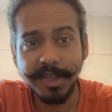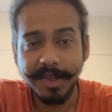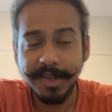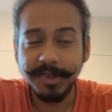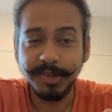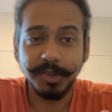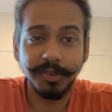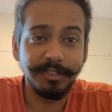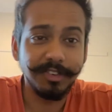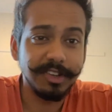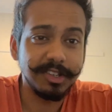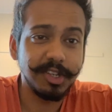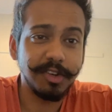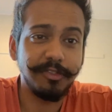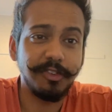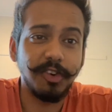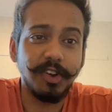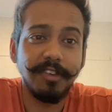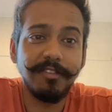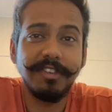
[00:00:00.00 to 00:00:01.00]
So first
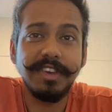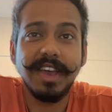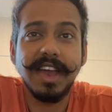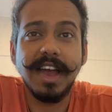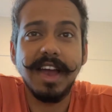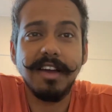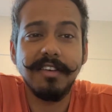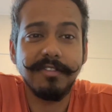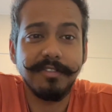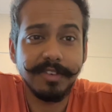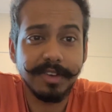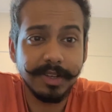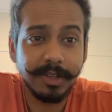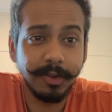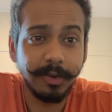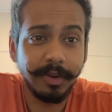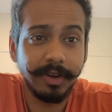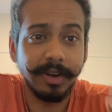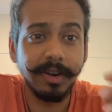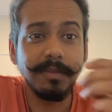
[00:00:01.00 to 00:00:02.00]
of all, we have
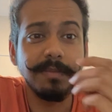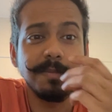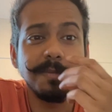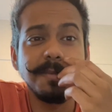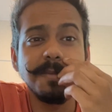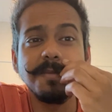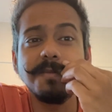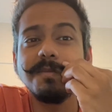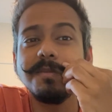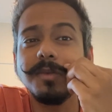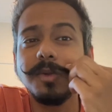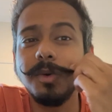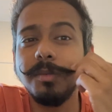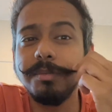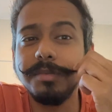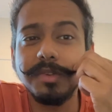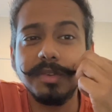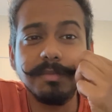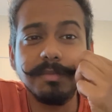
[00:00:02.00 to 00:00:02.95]
your, oops.